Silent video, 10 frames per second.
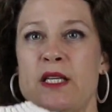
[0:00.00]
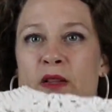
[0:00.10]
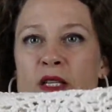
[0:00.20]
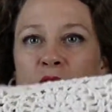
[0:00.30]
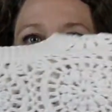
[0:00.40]
So
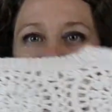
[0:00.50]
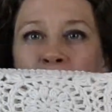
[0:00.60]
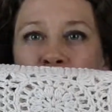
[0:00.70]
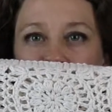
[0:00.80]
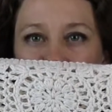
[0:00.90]
this is my
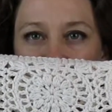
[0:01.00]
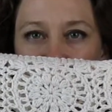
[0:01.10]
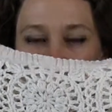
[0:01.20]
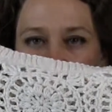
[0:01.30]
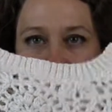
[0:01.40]
Claremont
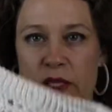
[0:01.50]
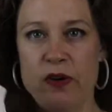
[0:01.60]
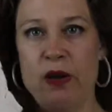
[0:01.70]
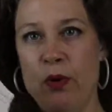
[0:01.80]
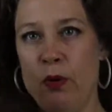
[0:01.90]
sweater. It's
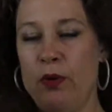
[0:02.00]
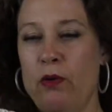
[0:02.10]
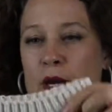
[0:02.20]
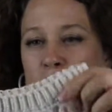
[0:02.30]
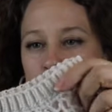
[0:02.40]
very popular on
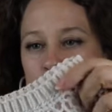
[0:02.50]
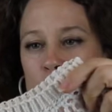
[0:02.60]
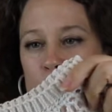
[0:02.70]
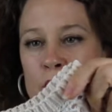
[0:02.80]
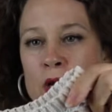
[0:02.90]
my
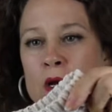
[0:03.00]
YouTube.